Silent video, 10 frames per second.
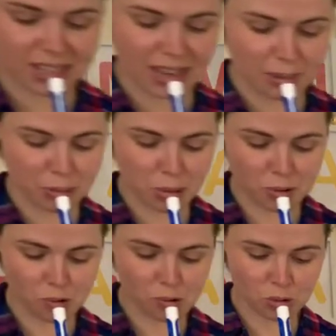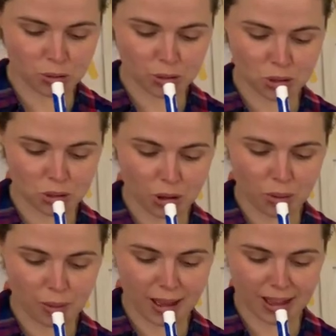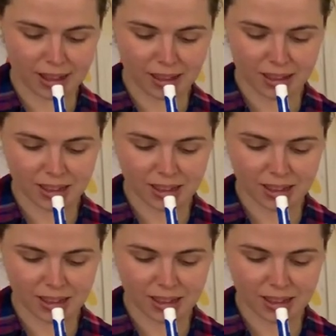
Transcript: keep up. You're all doing so well.